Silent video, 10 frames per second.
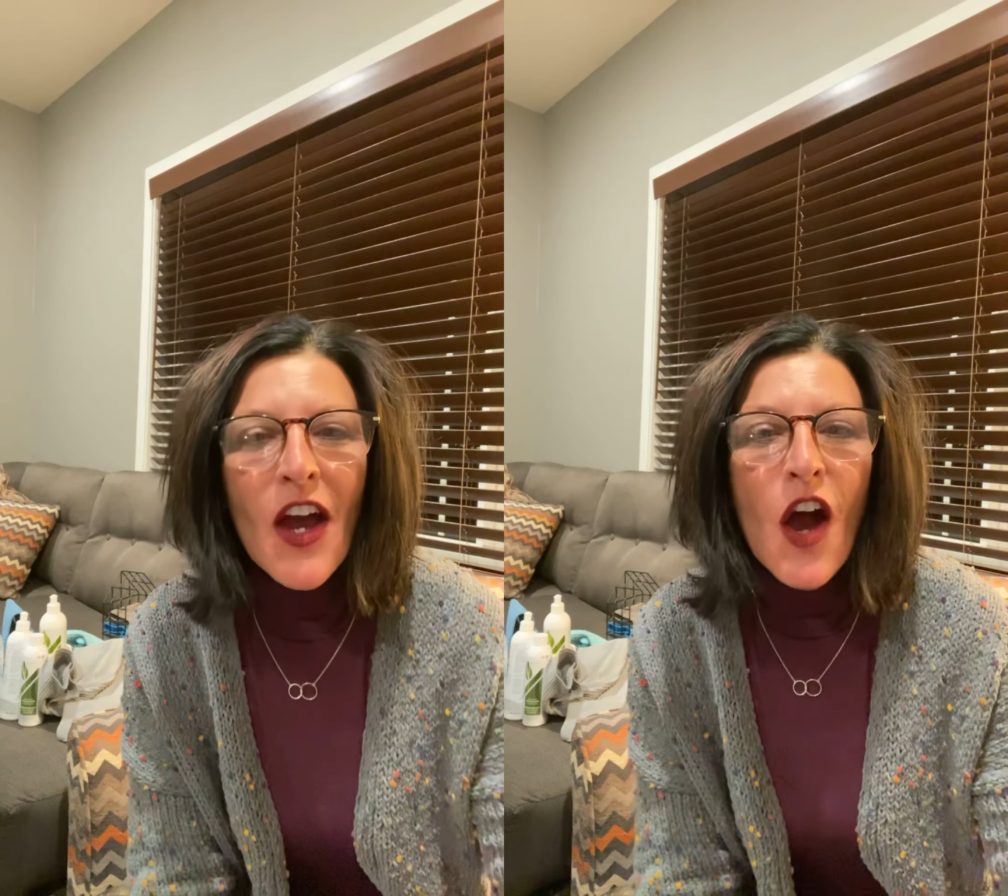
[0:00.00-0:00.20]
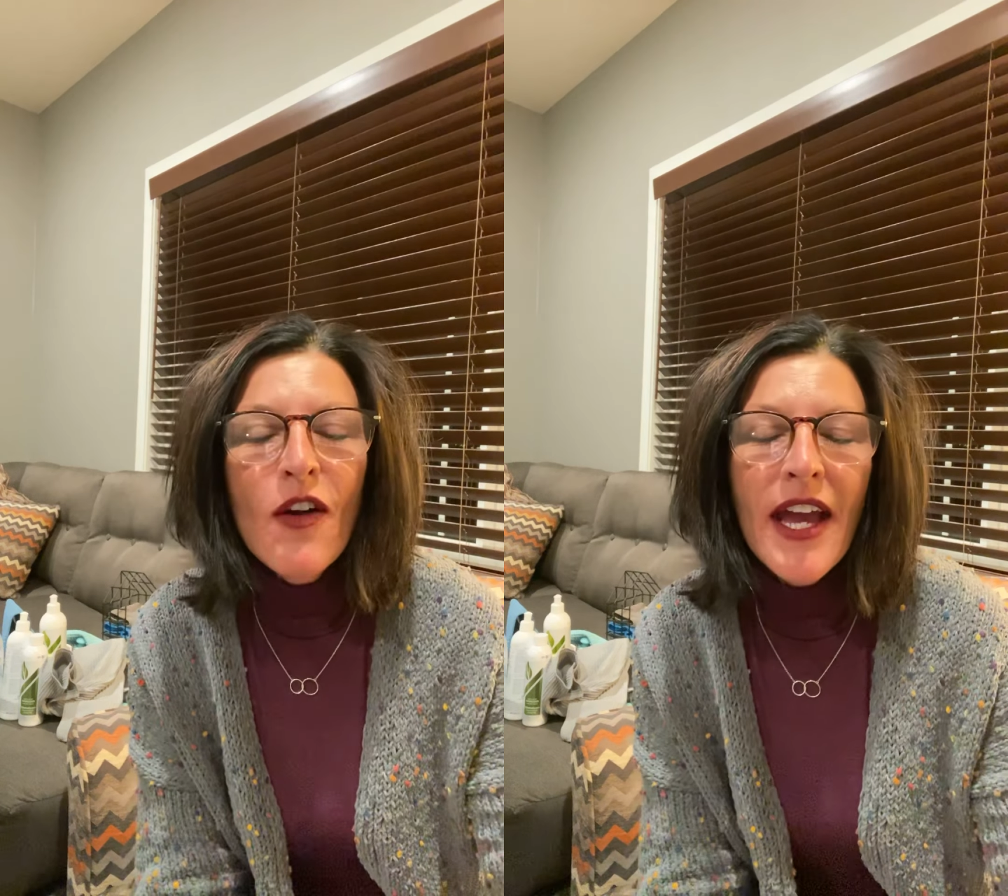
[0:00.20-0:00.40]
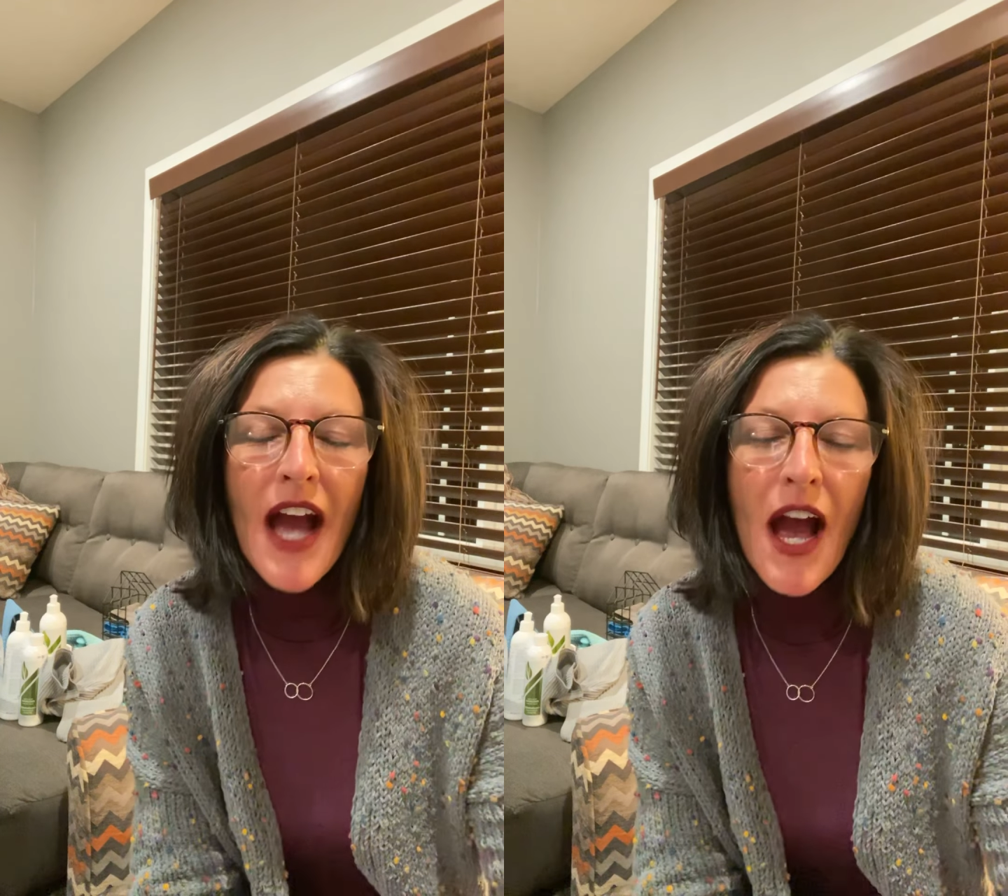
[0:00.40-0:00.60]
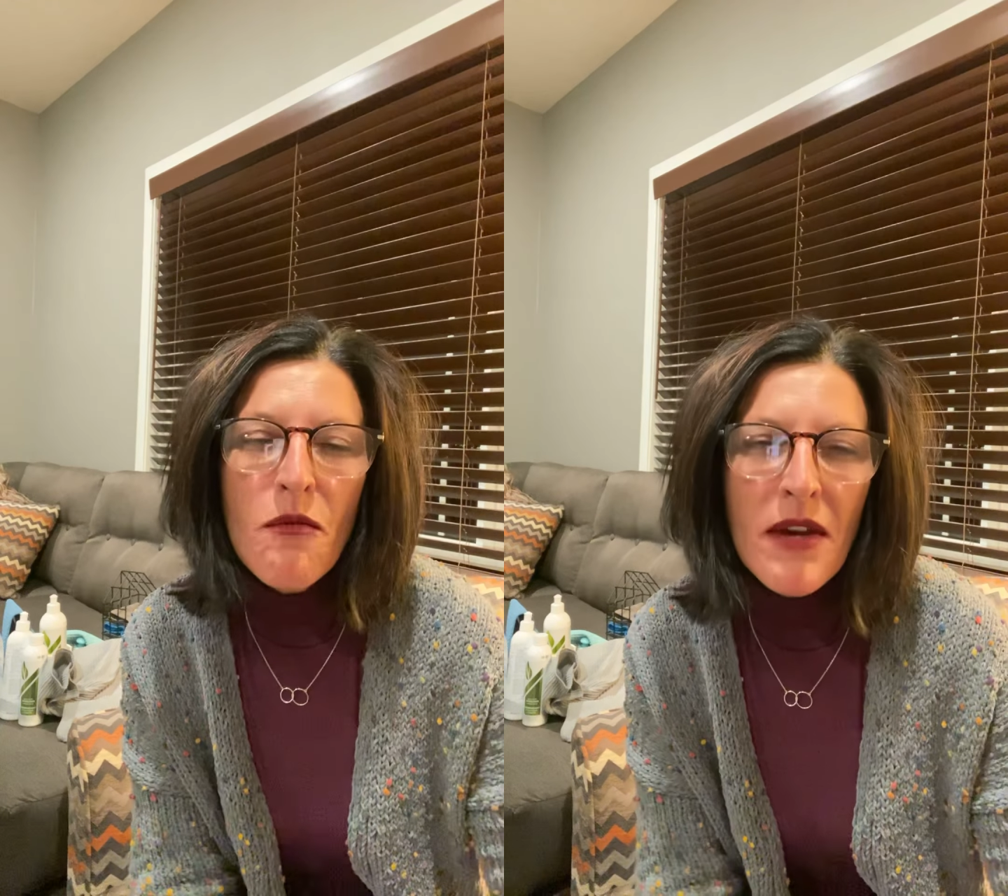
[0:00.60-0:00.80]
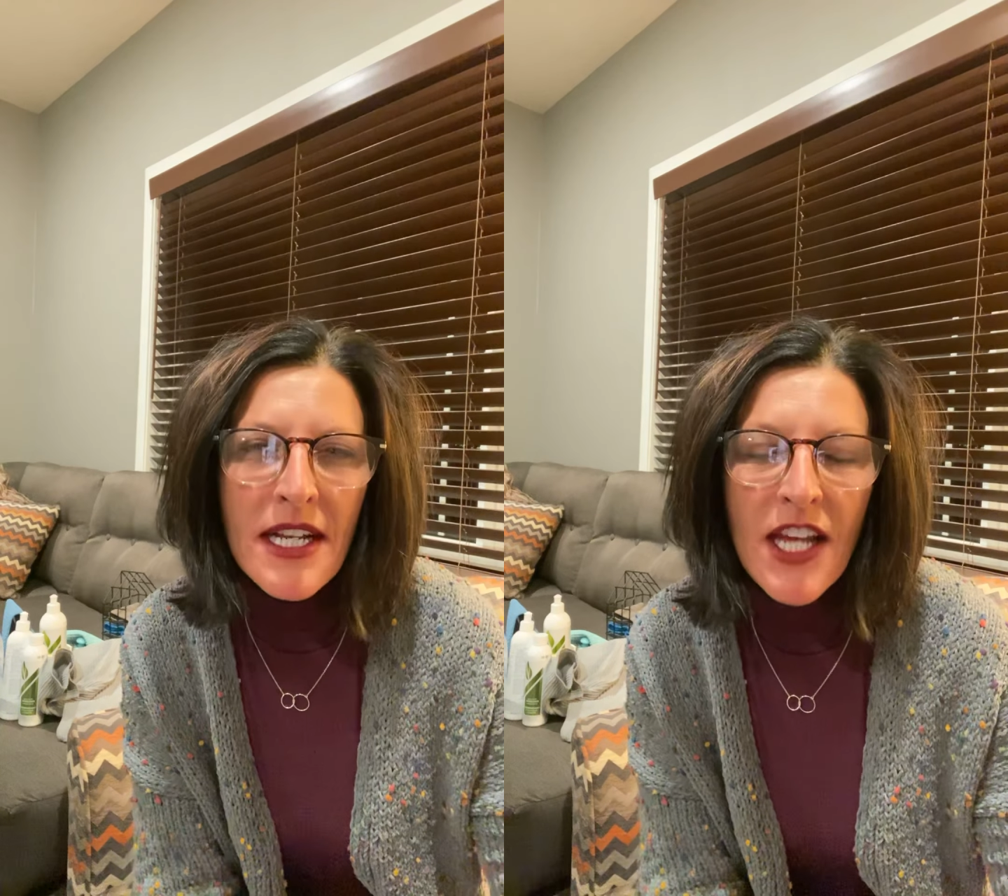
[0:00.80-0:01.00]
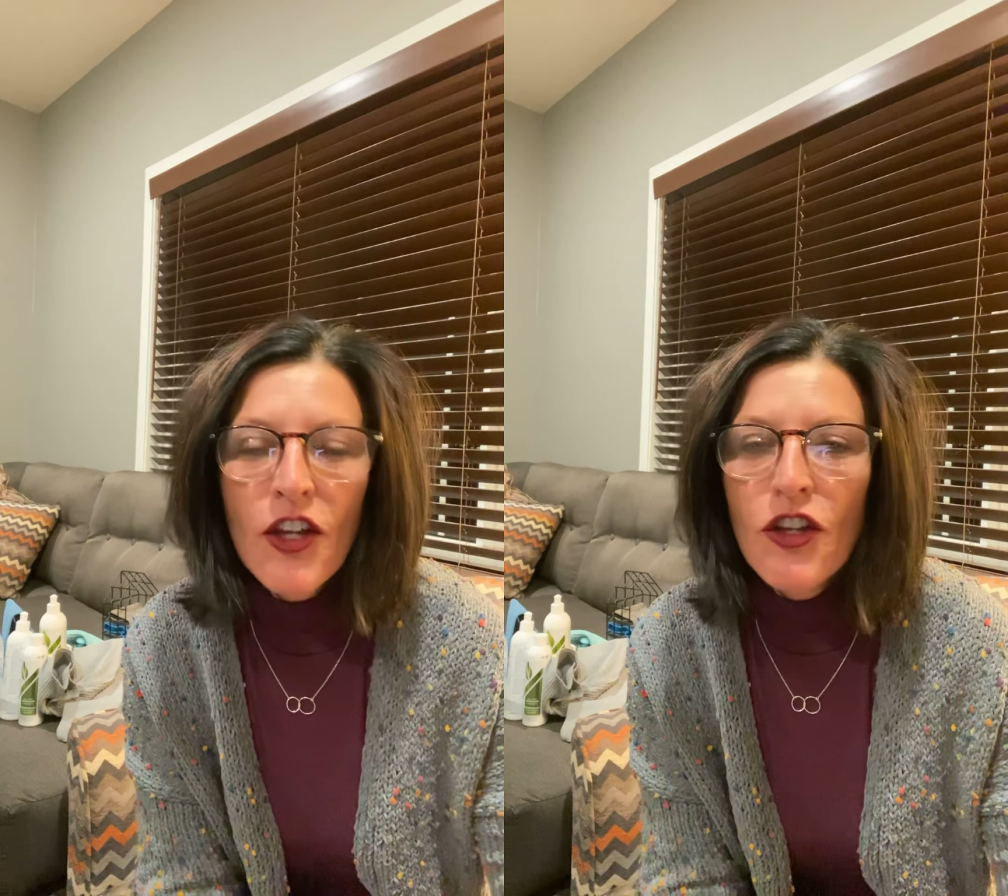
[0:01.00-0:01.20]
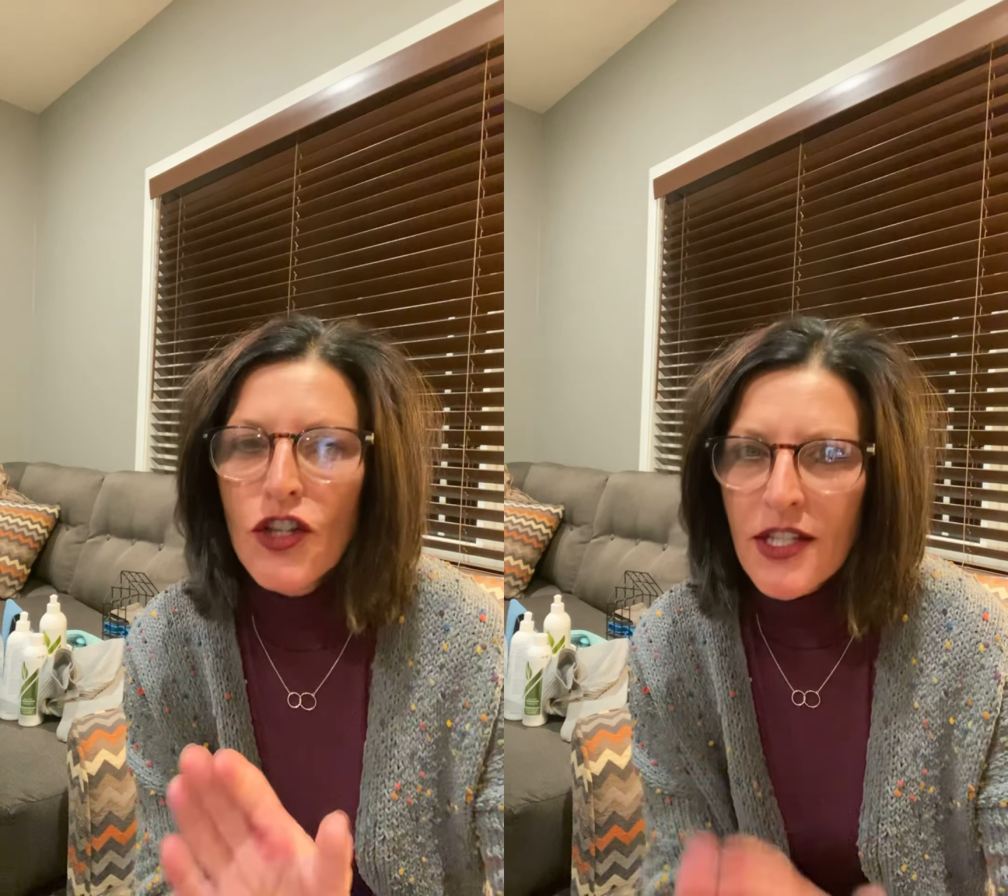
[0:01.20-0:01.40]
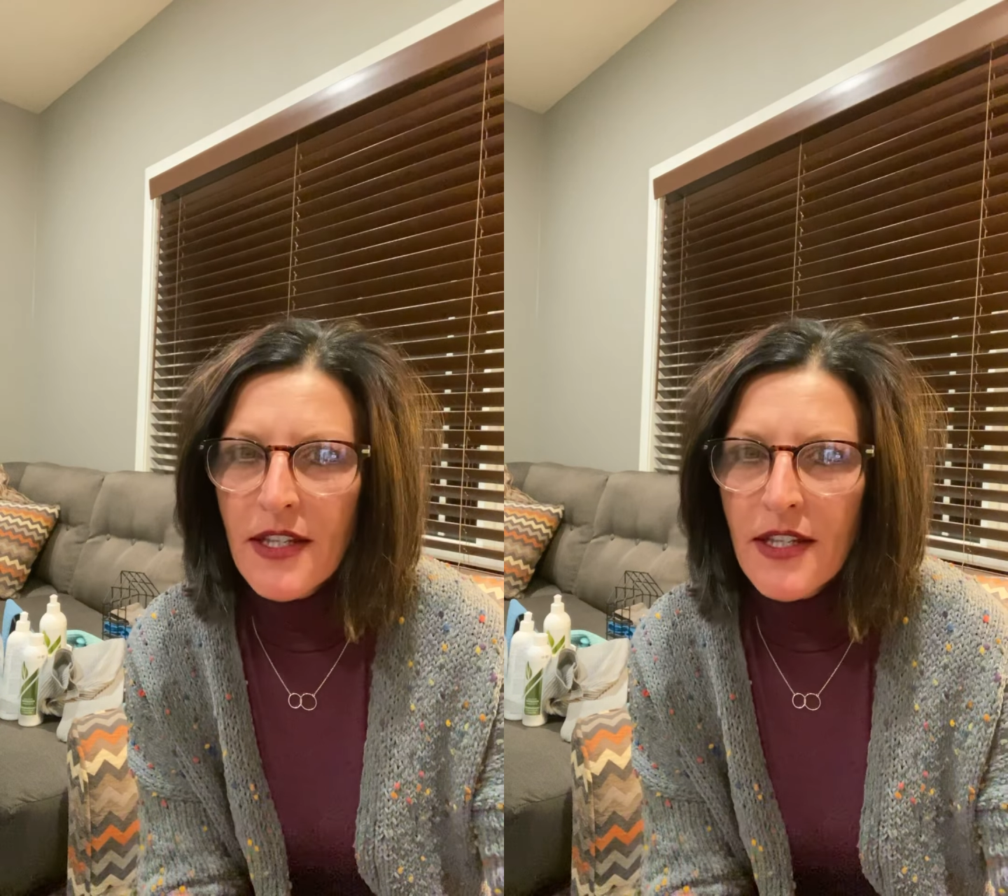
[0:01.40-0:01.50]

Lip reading: Okay, I want to tell you just a